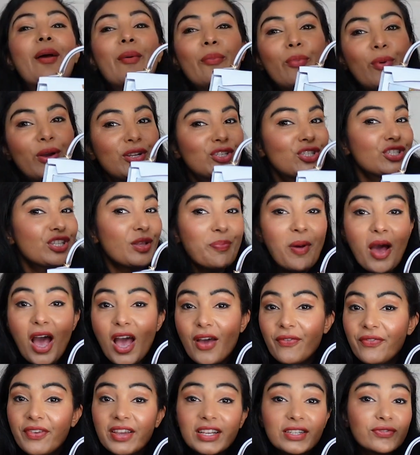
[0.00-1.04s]
which is the
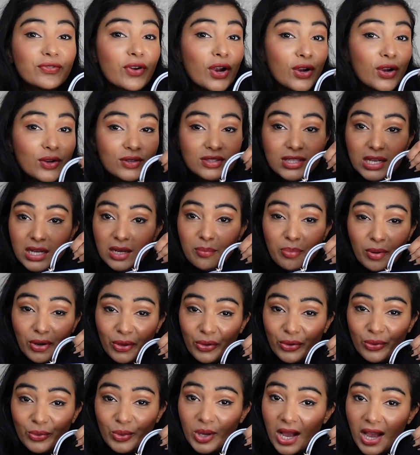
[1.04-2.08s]
perfect frozen
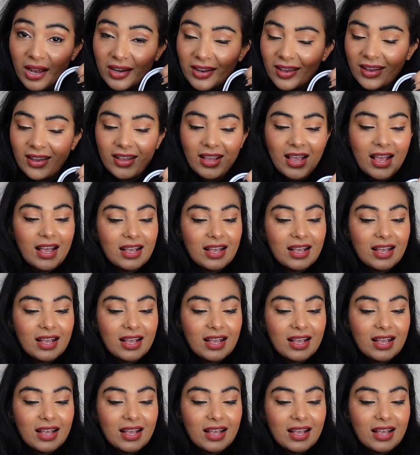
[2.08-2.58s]
blue colour.